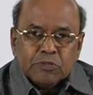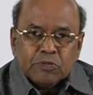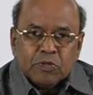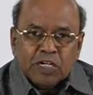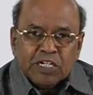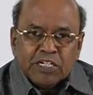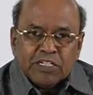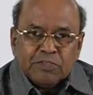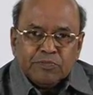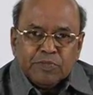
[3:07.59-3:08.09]

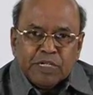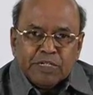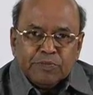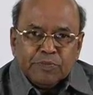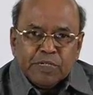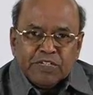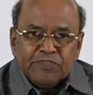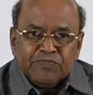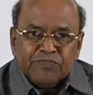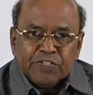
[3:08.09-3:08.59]
What is
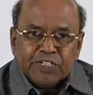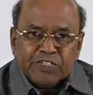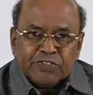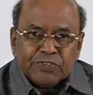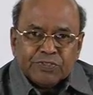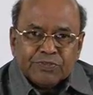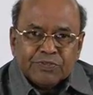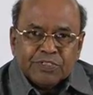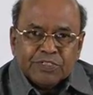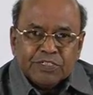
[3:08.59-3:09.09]
meant by
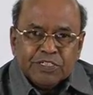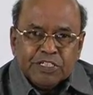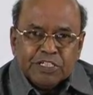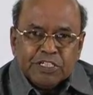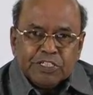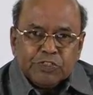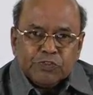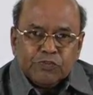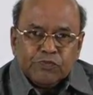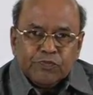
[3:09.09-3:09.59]
face?
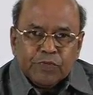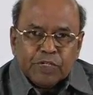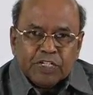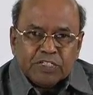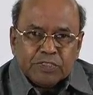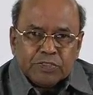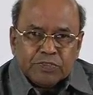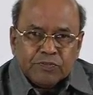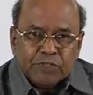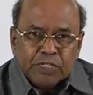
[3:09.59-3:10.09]
Each
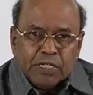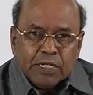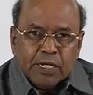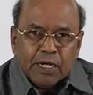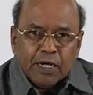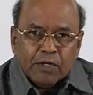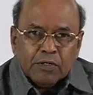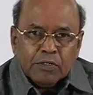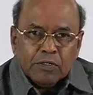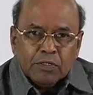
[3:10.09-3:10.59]
face will
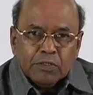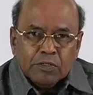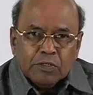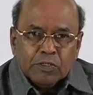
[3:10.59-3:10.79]
have,